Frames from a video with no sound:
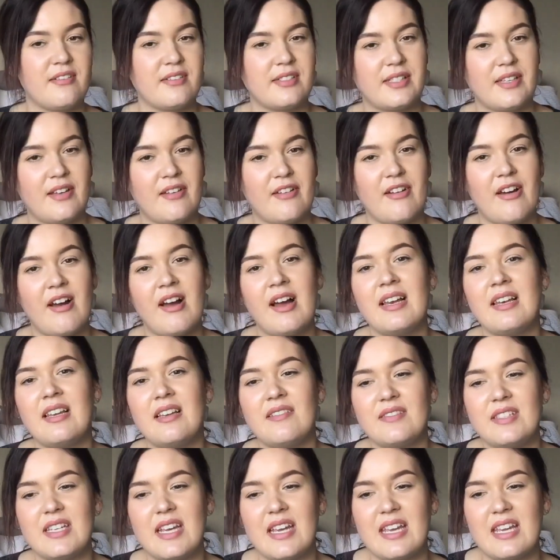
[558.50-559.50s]
so I
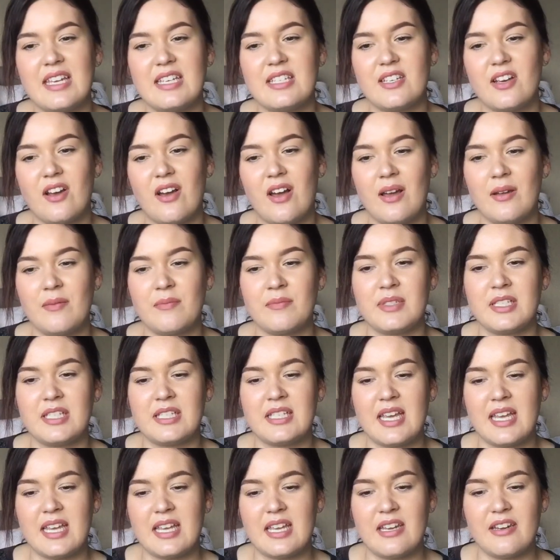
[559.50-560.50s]
love taking time to
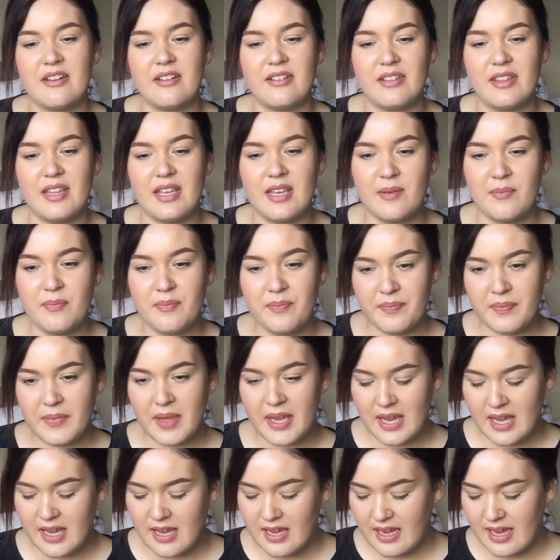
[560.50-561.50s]
take care of them
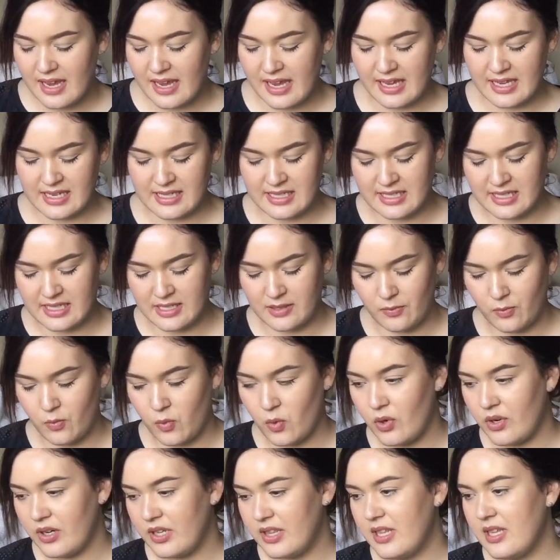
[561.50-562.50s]
and
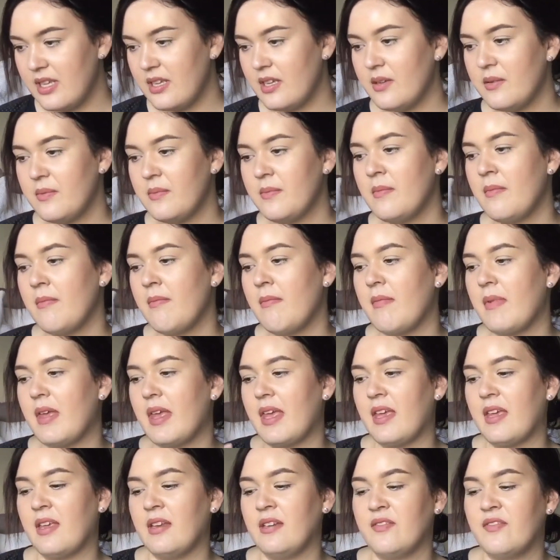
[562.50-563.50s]
water them
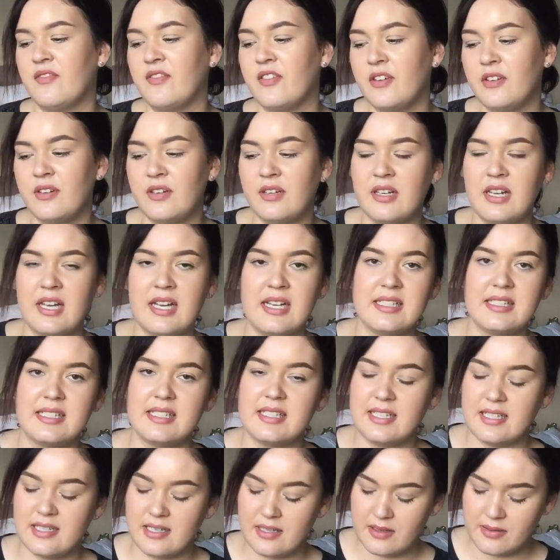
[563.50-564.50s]
and fertilize
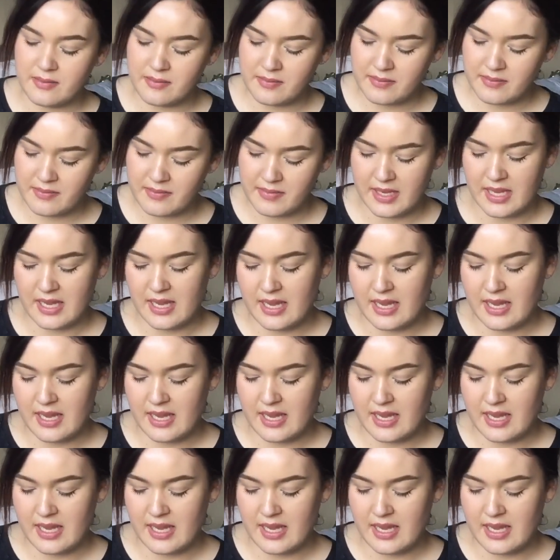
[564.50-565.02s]
them